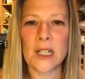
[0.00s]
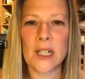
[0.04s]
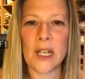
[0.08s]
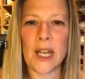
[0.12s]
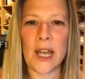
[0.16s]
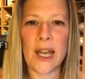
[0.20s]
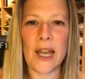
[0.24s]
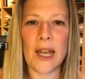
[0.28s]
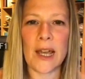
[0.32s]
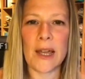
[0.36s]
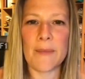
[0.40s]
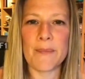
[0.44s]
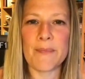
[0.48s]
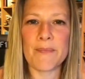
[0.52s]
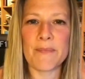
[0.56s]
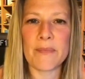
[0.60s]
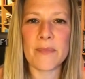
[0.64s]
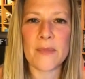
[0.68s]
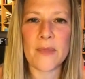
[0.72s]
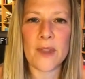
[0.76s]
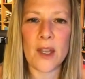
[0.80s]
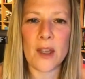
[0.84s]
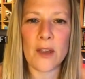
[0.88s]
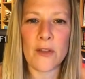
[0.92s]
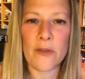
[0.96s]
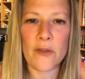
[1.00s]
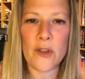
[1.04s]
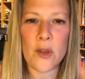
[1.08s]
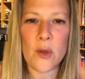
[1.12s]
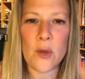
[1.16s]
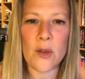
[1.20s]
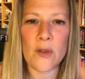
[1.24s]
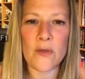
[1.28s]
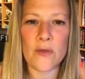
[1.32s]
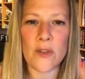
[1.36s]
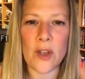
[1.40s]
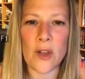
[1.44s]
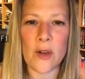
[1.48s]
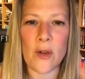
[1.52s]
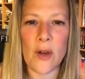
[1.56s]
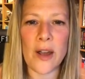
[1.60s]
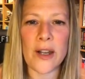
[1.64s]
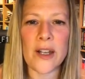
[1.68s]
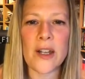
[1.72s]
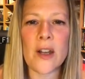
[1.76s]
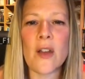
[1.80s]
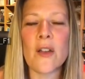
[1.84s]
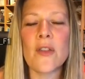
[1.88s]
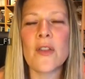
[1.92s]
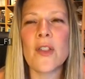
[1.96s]
a few of you? I
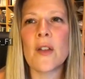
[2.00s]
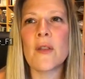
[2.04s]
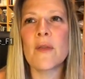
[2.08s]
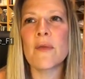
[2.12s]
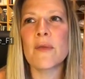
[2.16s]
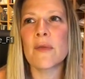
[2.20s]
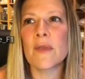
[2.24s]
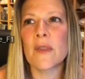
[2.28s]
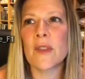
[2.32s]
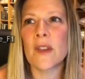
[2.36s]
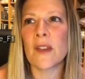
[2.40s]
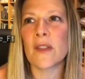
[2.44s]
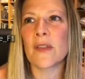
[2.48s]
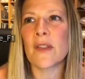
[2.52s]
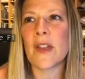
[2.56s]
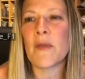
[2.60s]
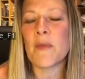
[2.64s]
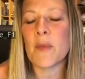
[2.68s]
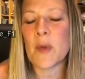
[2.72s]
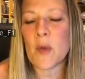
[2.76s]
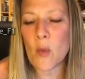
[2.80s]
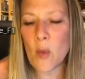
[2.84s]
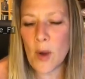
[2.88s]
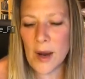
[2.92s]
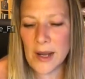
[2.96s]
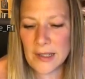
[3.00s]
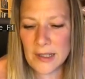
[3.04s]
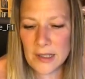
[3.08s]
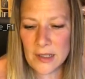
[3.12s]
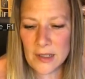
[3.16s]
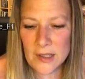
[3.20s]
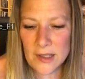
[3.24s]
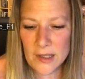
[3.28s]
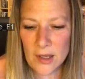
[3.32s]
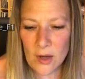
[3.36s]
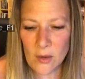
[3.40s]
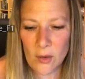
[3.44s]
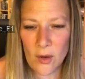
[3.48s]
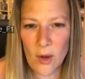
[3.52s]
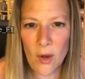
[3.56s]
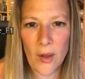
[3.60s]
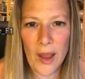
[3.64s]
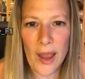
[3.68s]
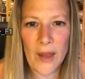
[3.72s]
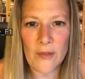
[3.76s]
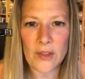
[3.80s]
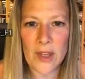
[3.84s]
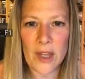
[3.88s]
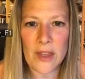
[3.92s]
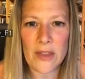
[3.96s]
know they've been waiting so long,
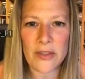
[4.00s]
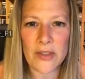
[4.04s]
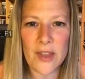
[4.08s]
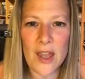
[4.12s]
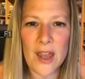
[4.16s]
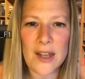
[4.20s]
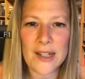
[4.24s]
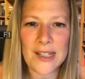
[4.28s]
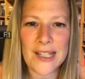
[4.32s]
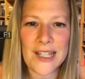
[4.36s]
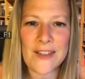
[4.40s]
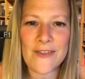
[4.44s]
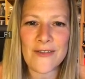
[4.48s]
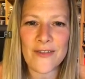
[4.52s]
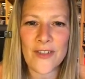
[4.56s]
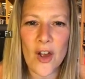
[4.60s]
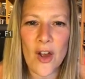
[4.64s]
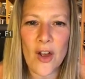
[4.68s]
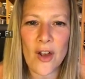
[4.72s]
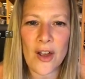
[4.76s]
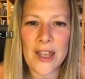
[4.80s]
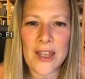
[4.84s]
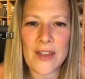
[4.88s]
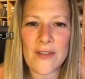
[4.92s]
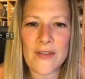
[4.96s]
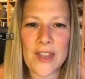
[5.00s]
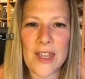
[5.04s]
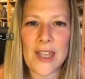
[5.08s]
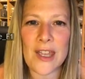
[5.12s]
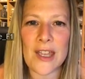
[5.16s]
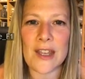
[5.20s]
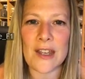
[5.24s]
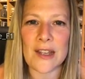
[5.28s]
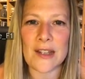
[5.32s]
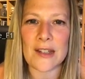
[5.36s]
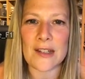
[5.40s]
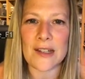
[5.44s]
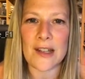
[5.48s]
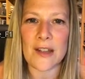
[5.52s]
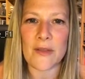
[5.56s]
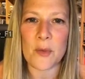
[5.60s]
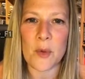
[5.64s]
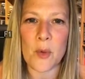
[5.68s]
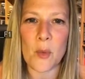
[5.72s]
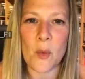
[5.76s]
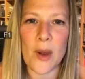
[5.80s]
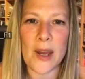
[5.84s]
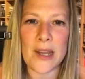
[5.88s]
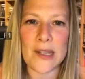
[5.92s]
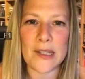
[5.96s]
haven't they? 35 years they've
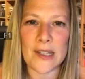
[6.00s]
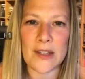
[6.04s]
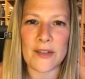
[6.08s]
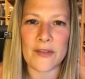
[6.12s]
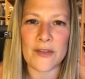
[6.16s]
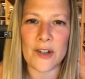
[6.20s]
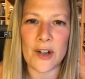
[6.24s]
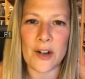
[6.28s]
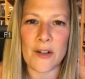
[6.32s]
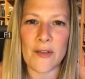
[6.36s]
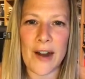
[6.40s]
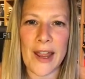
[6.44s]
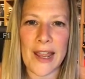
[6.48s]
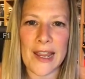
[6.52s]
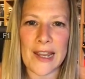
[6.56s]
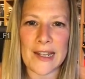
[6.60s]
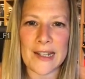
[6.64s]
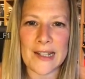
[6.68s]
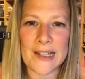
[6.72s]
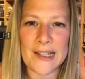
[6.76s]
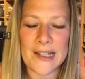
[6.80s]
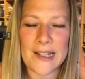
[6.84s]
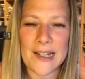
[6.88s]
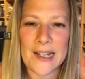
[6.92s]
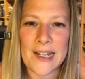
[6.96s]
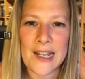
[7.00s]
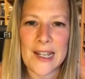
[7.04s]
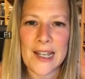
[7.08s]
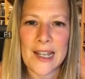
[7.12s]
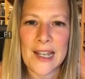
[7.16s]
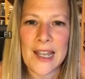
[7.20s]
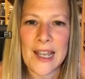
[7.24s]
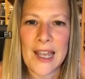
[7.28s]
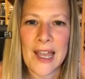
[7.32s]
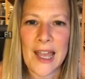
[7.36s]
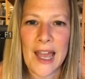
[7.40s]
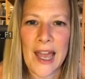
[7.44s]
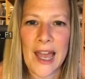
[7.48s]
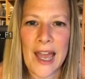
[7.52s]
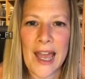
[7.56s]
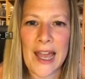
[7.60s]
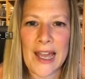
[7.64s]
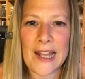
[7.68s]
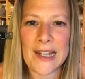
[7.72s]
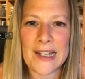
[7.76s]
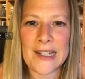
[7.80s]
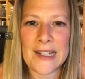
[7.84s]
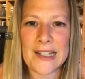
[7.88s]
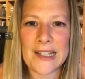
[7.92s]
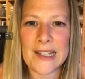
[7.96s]
been waiting for a race,
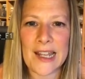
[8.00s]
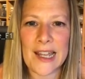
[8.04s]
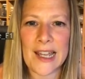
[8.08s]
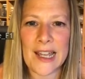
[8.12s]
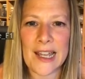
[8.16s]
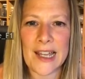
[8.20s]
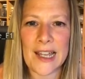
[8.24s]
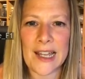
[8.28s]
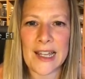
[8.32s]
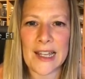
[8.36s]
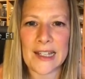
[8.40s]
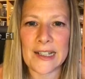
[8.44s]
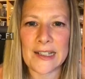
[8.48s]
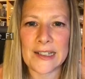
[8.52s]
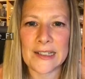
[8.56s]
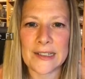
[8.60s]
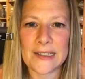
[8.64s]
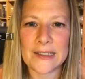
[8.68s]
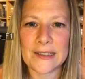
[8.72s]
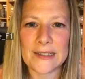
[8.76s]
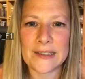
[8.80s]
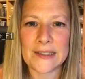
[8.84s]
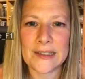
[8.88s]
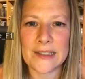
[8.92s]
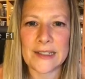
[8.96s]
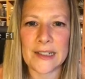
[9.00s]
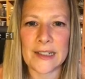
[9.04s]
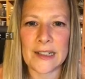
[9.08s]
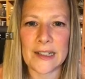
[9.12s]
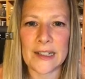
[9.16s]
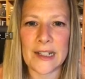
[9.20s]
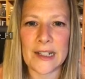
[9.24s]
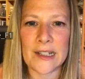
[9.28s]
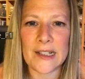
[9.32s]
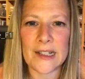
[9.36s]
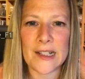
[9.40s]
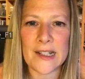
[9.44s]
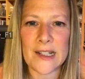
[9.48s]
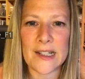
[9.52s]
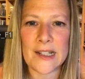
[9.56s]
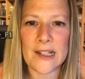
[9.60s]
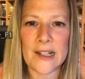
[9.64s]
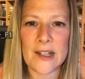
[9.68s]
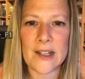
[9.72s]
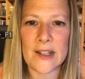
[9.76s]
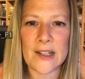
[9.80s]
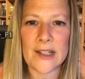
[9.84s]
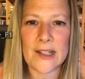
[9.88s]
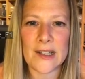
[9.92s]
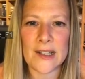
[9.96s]
and it just
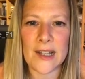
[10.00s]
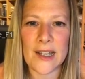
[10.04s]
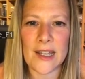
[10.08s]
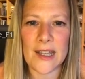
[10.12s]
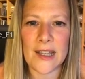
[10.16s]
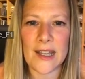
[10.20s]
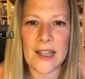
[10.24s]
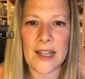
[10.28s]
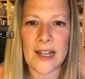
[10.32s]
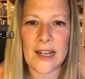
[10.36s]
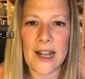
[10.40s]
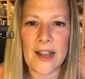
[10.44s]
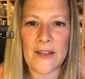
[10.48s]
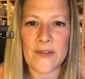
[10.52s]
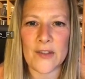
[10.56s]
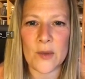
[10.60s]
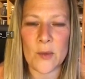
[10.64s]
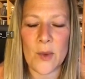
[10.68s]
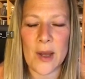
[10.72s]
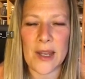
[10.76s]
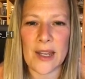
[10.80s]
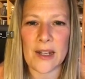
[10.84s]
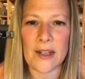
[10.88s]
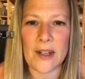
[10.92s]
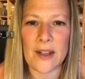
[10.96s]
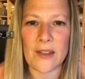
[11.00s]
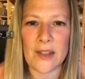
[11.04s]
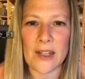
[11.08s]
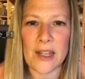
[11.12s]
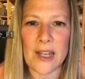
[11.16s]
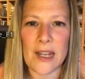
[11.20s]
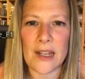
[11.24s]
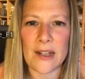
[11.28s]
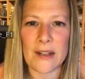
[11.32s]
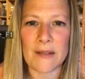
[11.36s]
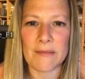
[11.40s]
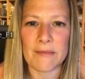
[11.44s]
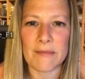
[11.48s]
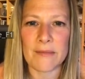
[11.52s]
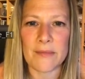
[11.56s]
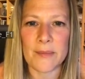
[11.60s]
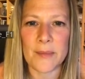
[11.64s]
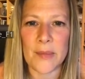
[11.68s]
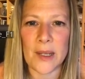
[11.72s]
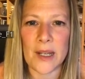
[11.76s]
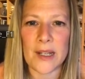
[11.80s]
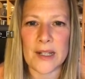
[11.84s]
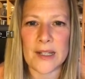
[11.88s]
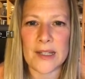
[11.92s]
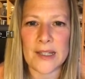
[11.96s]
looks like they're going to have to wait another year.
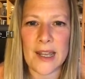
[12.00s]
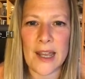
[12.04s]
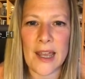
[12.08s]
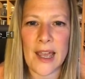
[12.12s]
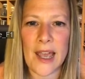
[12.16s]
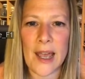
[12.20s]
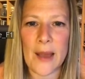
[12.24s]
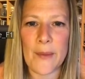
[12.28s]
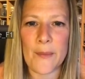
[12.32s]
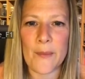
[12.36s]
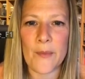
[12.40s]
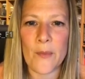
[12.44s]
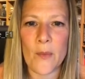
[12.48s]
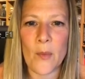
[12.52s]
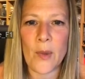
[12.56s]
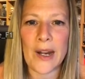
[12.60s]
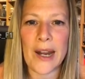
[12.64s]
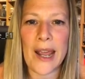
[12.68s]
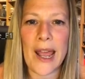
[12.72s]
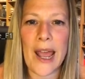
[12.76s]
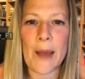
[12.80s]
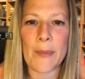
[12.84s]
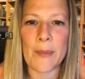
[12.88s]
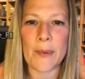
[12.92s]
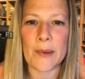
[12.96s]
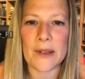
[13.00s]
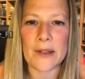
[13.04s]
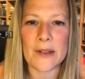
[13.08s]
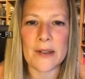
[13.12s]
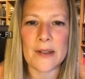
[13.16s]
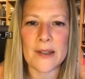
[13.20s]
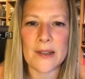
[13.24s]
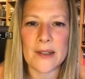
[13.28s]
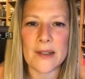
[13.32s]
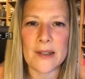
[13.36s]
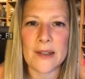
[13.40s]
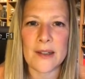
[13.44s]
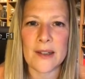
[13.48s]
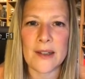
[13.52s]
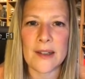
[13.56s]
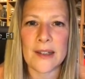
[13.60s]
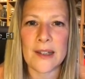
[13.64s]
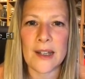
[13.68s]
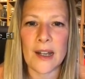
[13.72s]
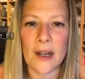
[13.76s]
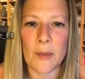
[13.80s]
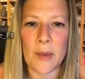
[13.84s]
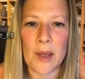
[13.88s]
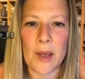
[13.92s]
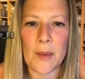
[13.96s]
But when it happens,
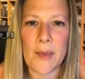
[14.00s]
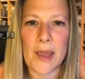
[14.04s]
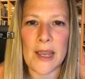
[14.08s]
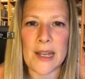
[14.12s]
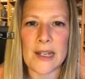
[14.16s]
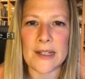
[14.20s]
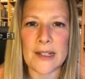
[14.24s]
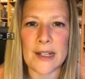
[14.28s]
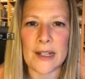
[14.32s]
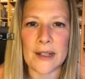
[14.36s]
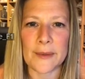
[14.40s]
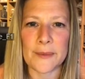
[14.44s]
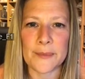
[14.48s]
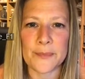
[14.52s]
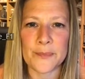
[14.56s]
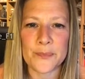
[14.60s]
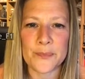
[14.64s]
going to be amazing.